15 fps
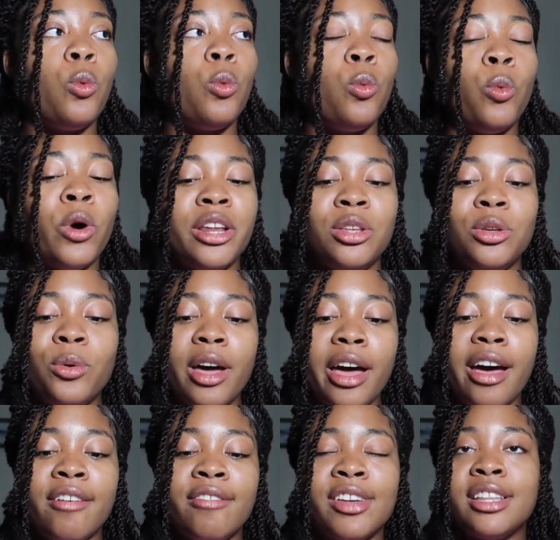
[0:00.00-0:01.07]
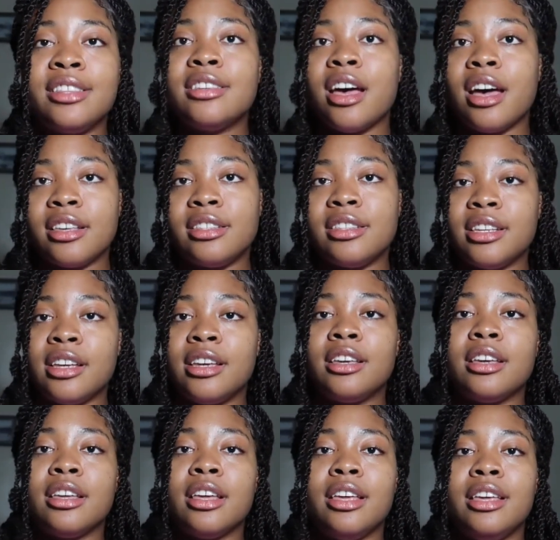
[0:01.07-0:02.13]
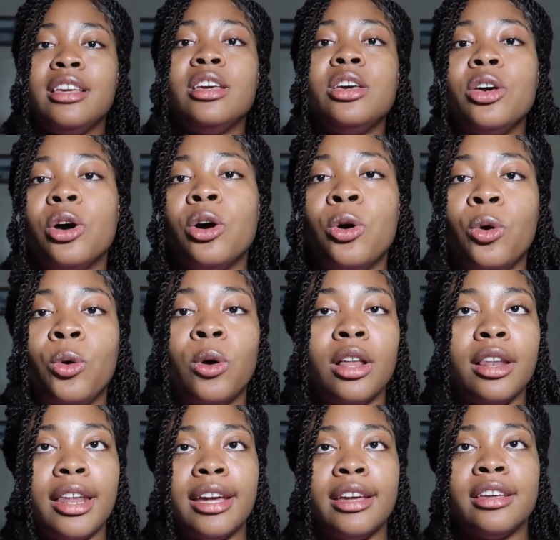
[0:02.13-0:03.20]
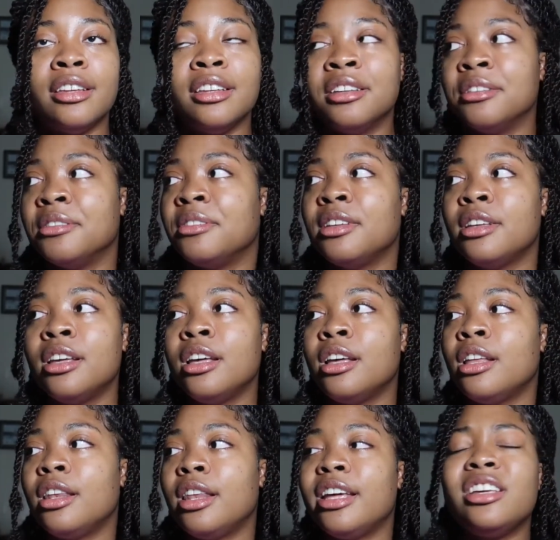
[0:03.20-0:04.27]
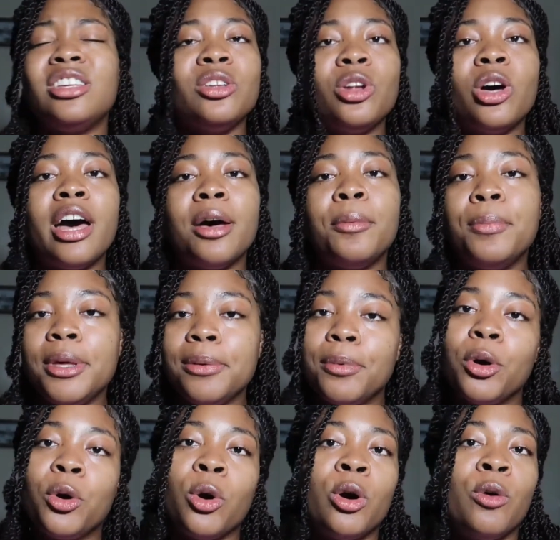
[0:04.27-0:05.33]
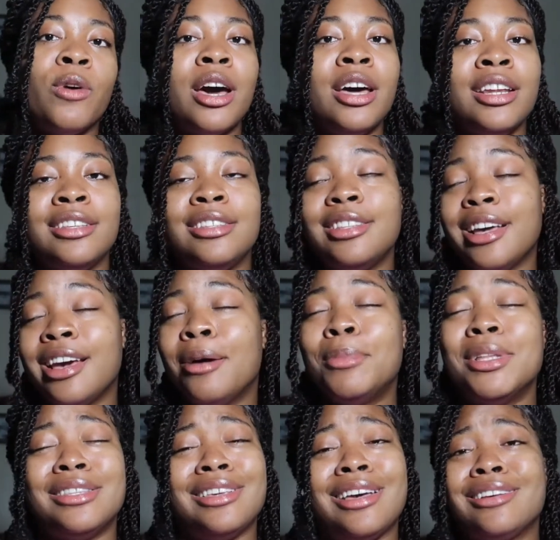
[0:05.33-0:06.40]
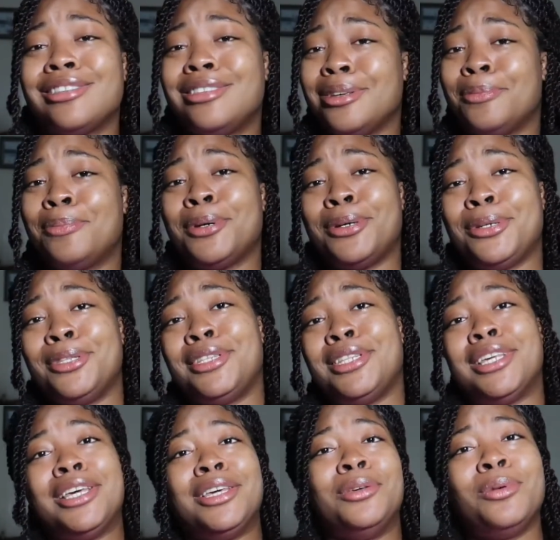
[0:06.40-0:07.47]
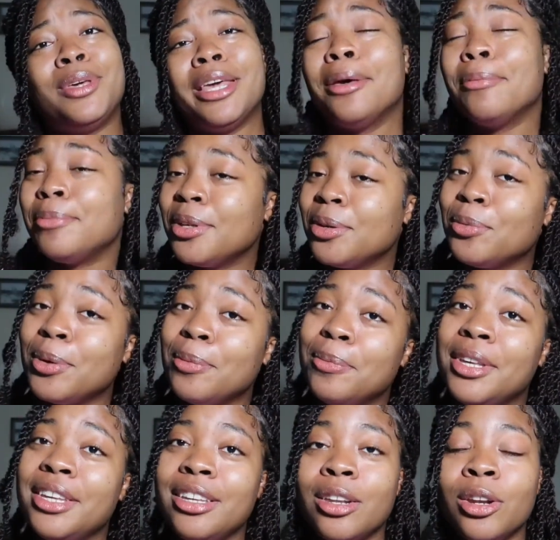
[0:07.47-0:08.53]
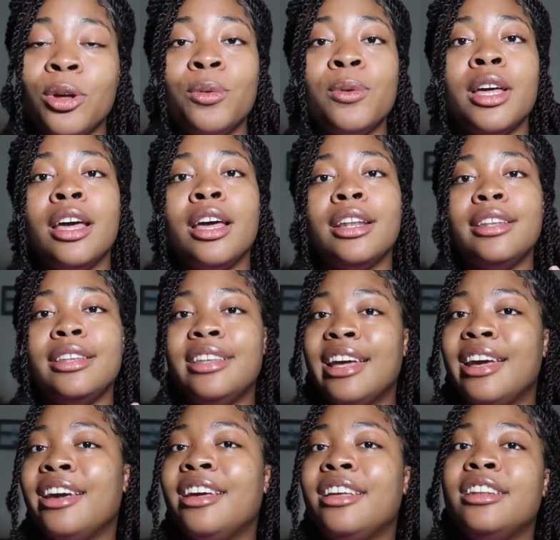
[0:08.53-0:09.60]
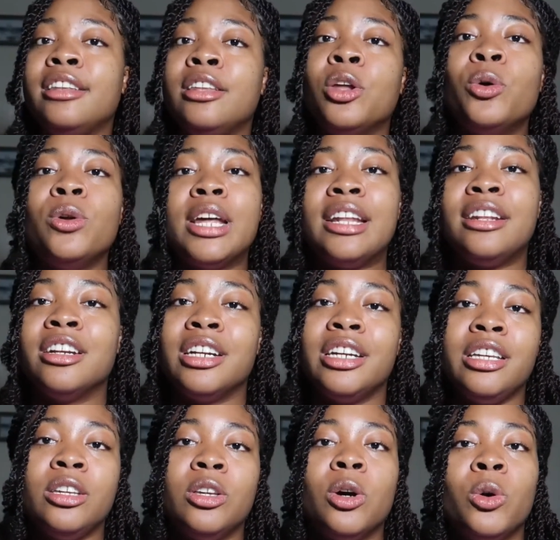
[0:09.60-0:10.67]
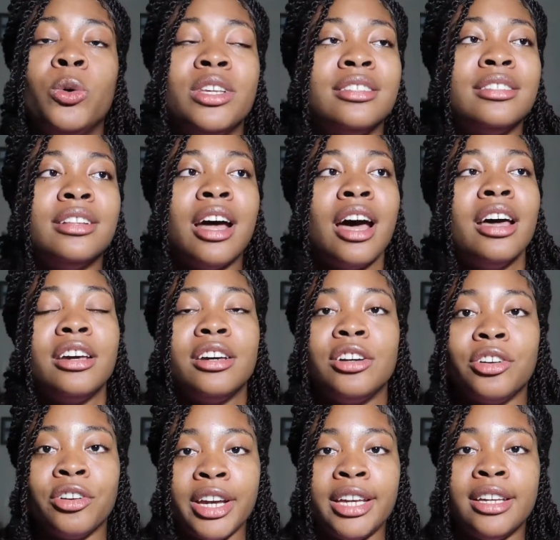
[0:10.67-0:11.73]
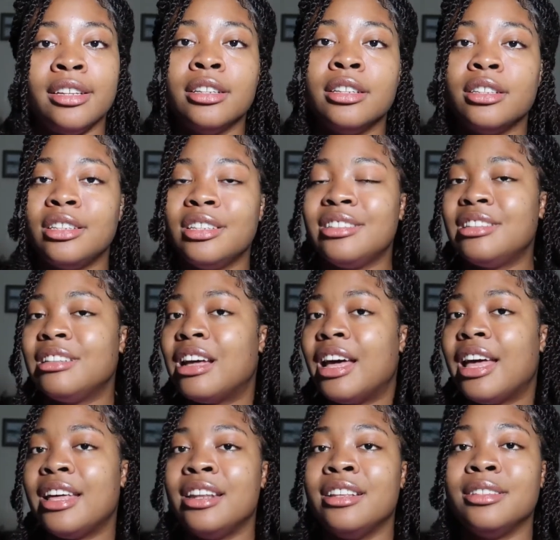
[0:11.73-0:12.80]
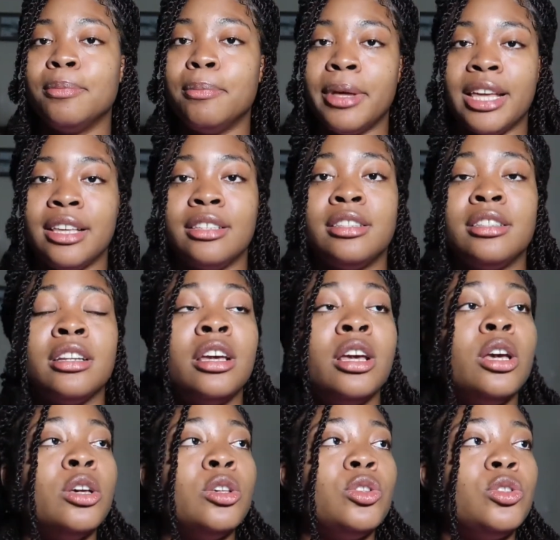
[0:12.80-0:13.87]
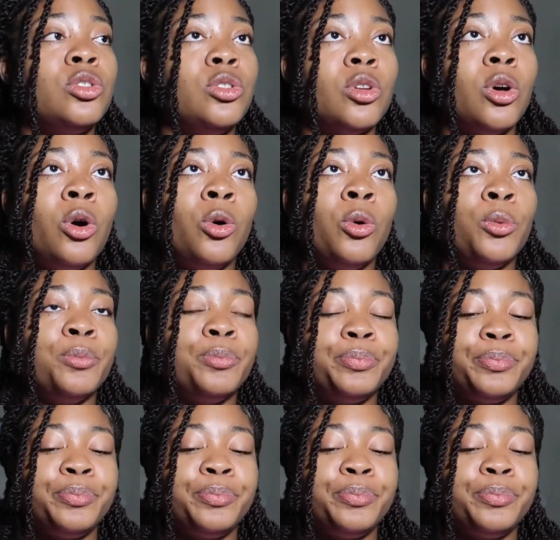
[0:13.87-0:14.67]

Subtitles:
you have a toxic ego, like you know how people go around and say, I'm a toxic person, you can't be with me, you know, they know that their ego is not great, it's not at its best. So